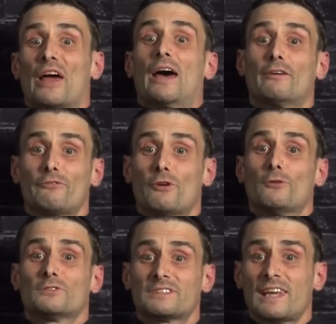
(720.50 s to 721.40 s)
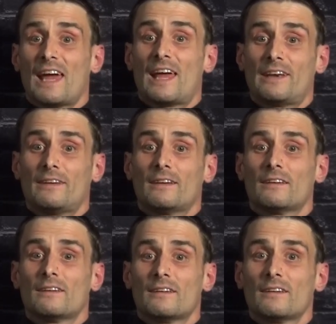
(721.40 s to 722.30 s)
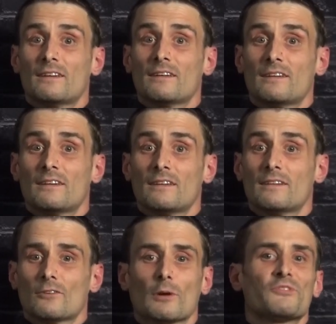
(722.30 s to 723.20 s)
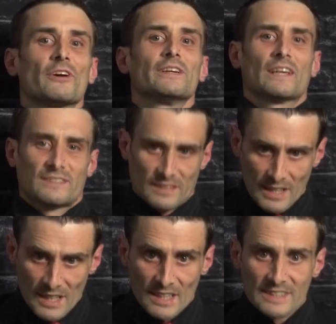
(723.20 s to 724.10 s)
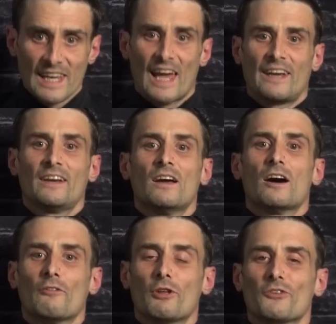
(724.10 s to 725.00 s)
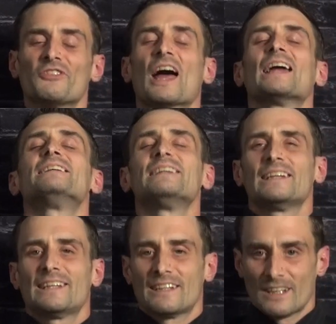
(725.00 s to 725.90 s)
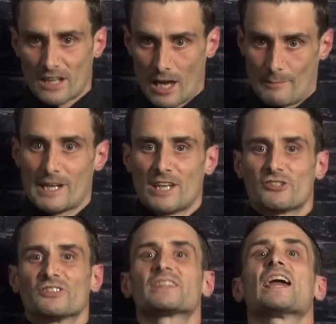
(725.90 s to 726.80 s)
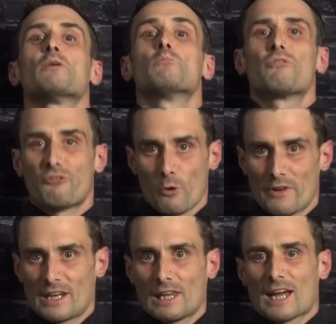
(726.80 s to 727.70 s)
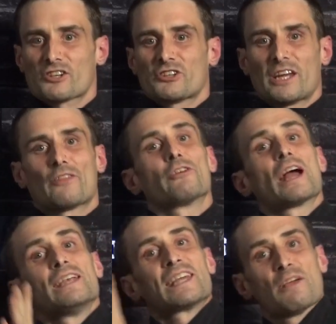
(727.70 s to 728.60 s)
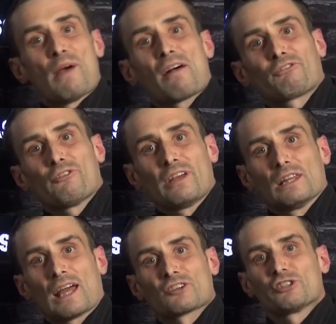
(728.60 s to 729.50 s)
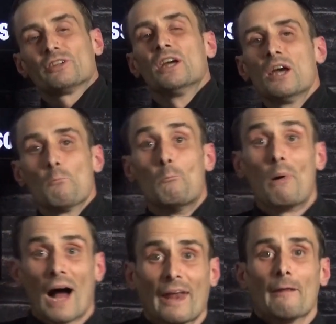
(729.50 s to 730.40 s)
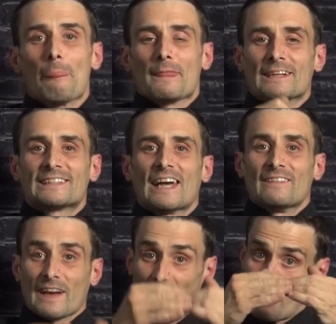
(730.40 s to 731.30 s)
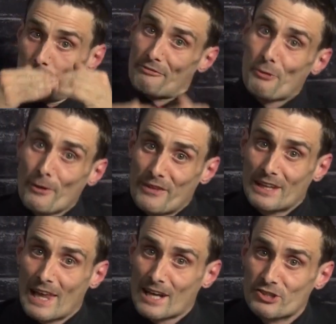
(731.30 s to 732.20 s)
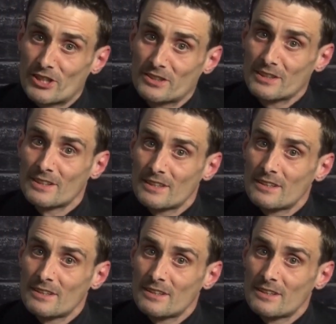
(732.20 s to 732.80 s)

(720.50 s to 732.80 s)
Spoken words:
out of those 10 of those 19 nominations came before the election. The other 9 came after the election. But the 10 that came before the election,